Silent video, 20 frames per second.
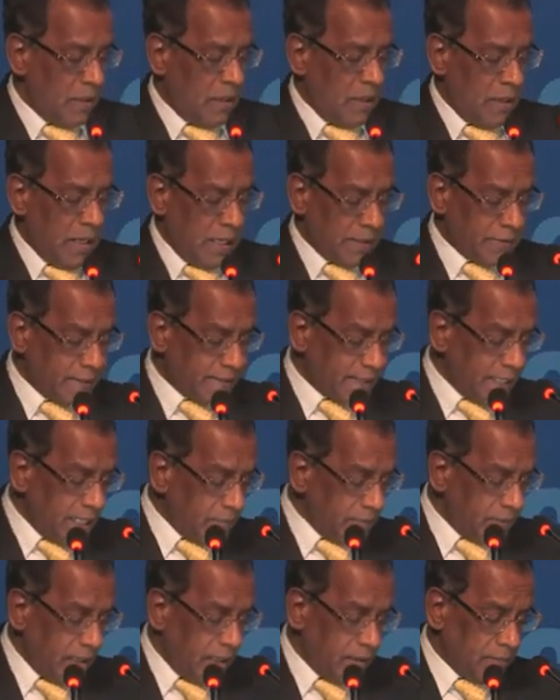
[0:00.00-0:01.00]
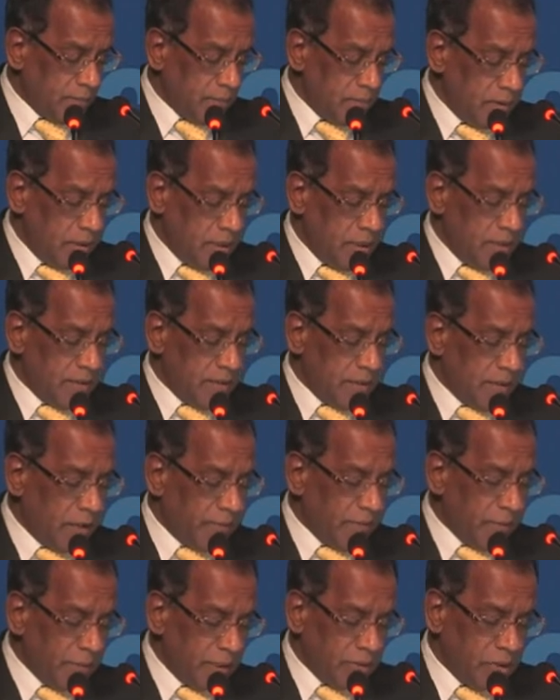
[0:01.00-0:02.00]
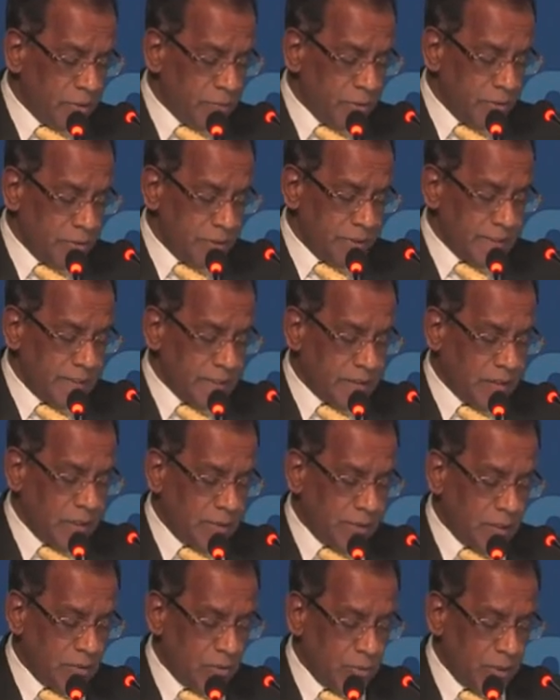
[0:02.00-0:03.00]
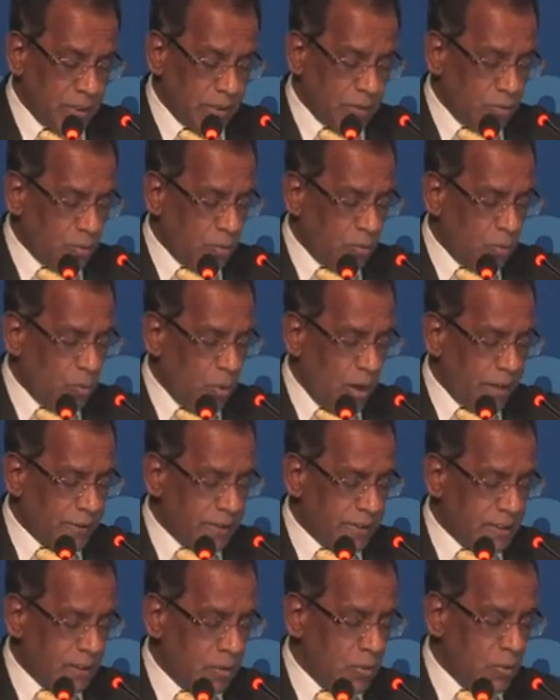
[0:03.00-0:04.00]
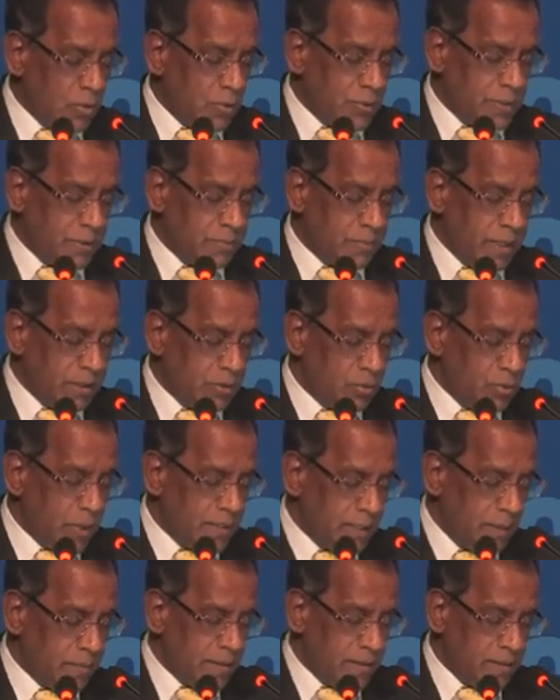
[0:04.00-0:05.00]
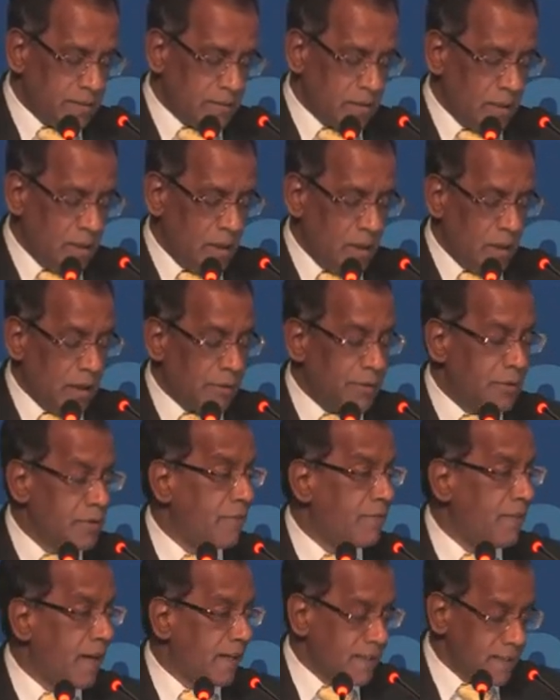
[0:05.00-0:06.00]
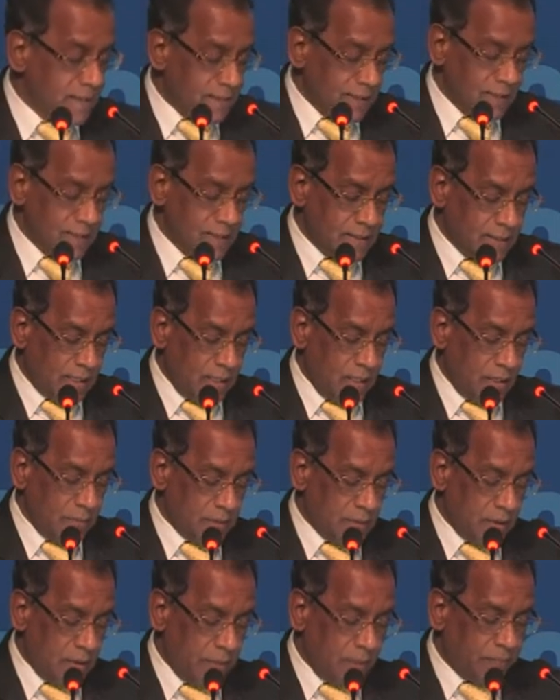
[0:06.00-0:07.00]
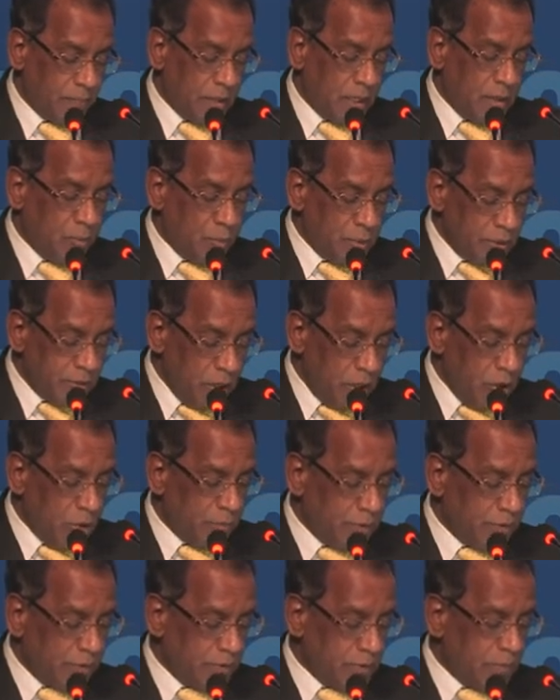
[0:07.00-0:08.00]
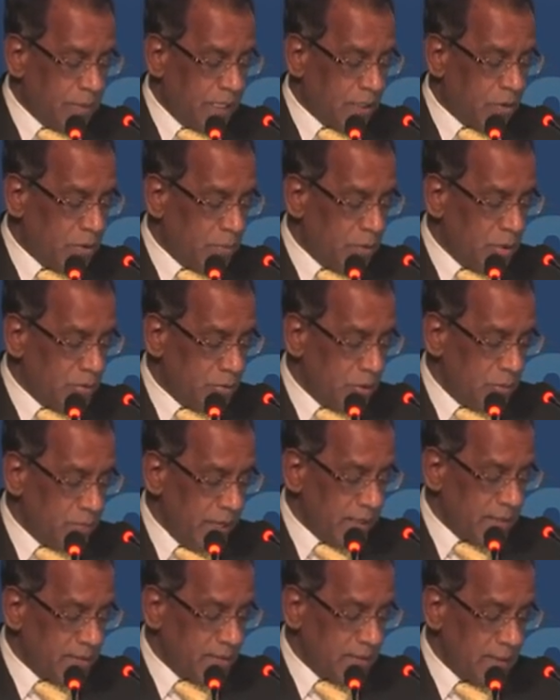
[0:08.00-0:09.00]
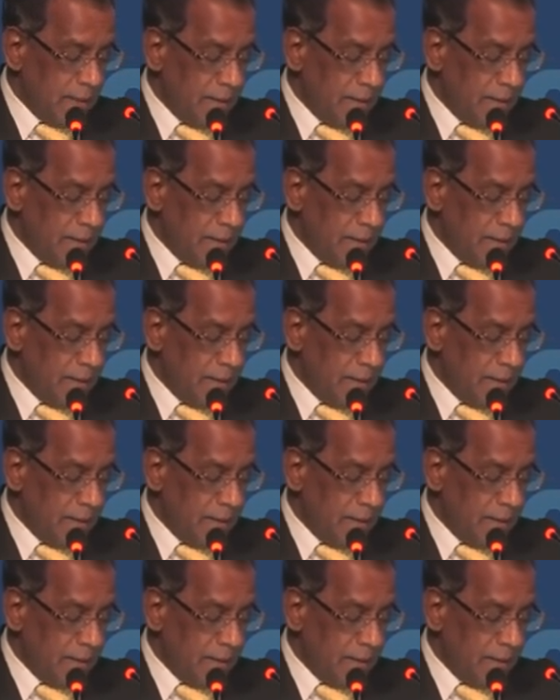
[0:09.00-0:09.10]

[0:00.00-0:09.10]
At the same time, the government of Mauritius is continuing to guarantee loans made to SMEs under the financing schemes, which are operated by commercial banks,